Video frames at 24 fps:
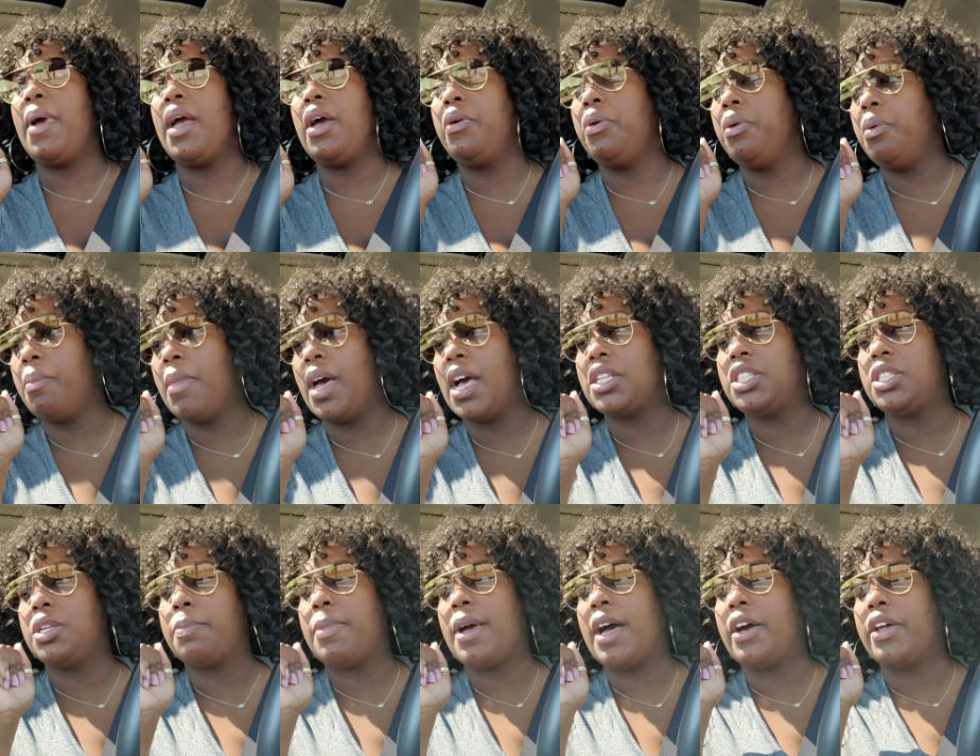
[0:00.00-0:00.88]
my own
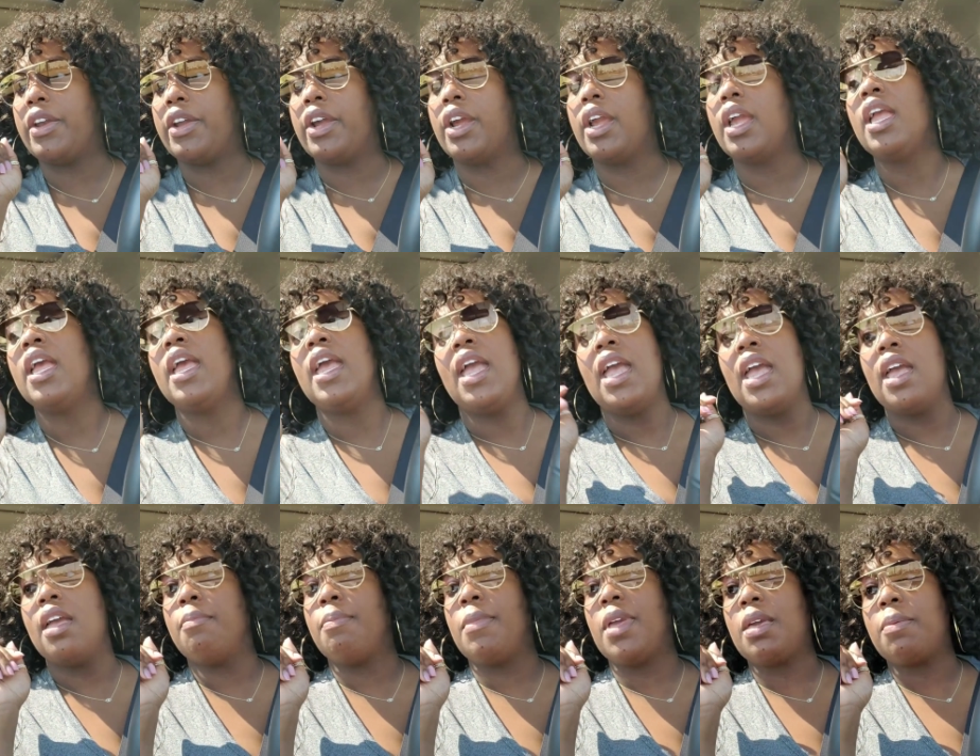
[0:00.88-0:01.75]
matcha powder
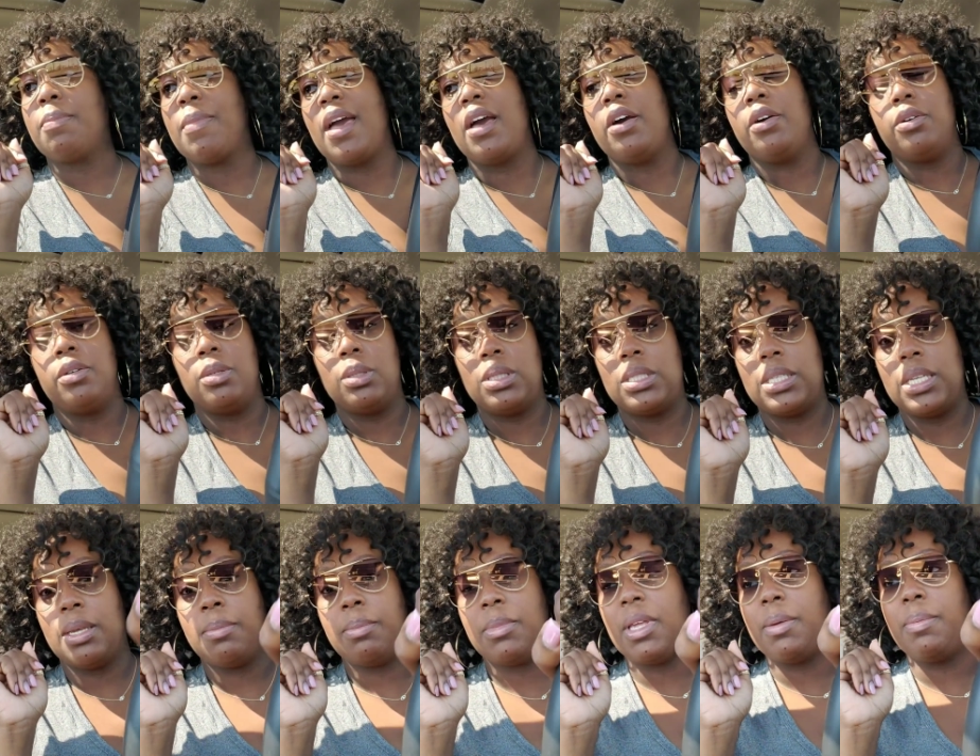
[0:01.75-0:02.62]
and make my own
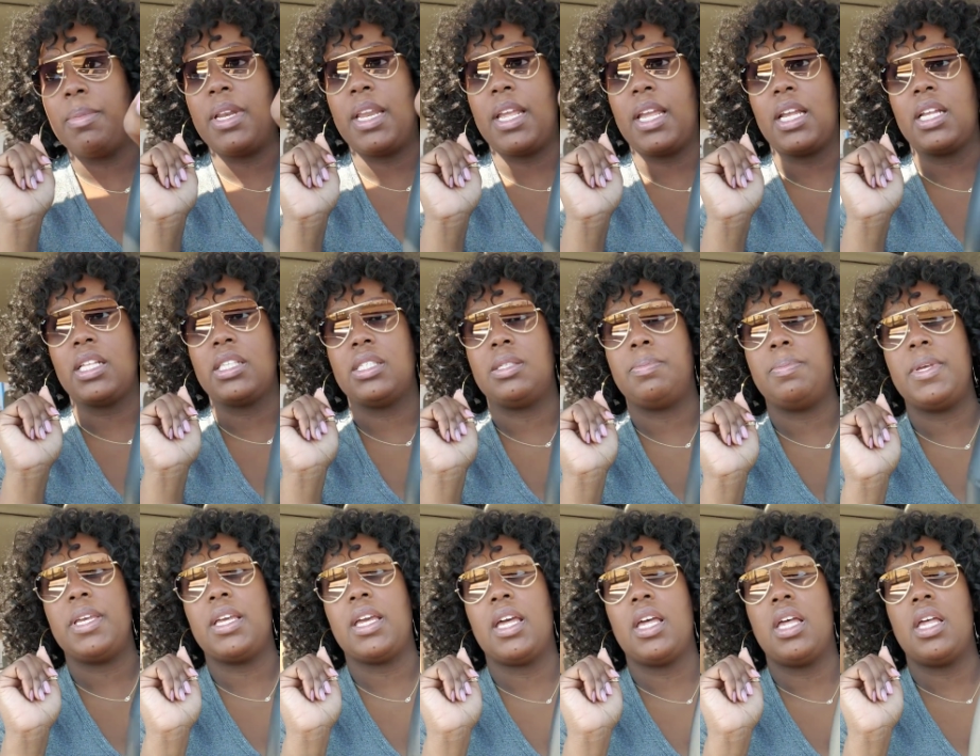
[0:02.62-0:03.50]
damn lemonades
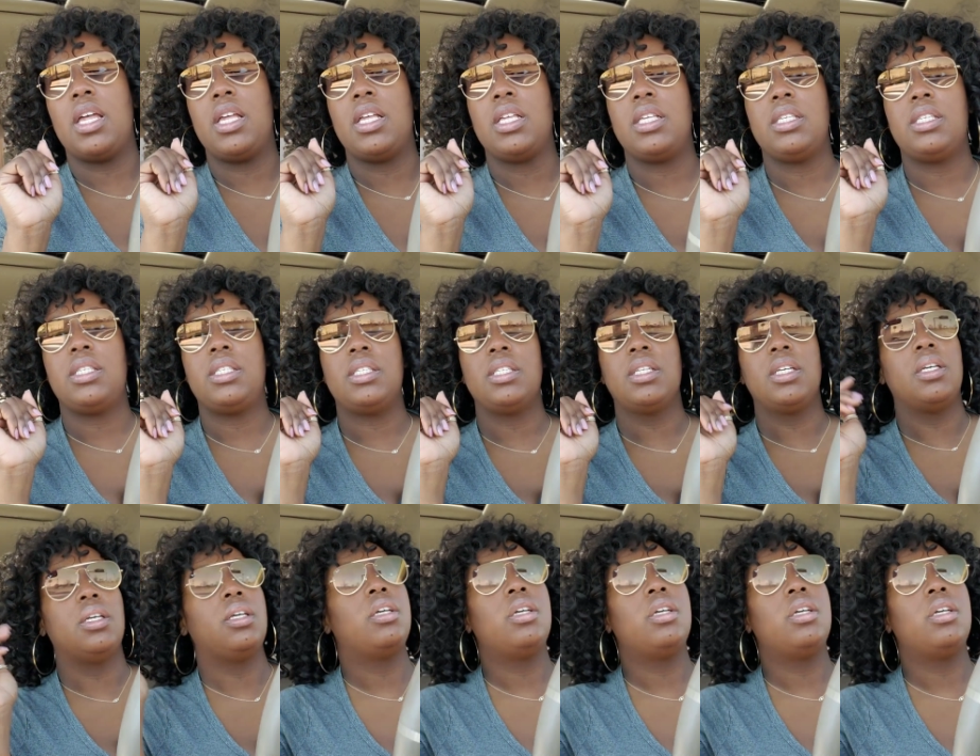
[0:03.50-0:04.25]
because...